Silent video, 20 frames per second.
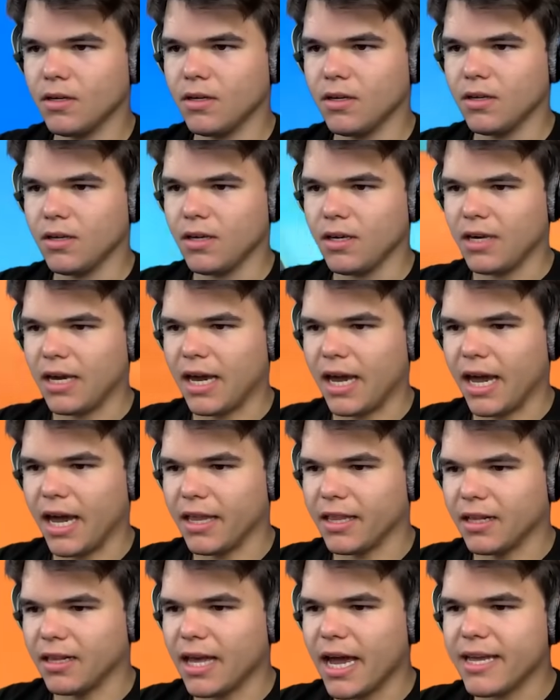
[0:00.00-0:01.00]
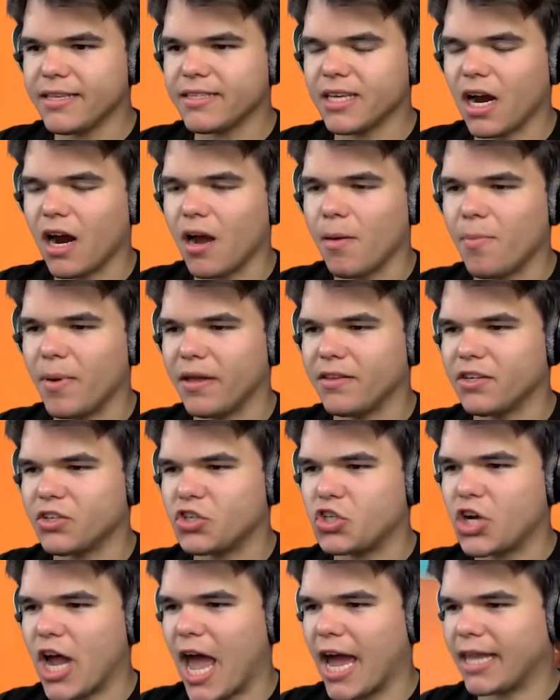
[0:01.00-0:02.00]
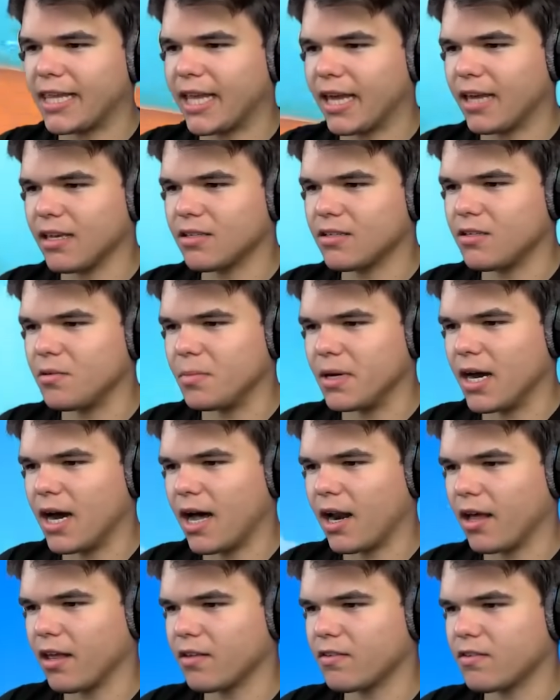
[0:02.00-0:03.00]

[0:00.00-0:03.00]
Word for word: The lights are a bit distracting, to be honest.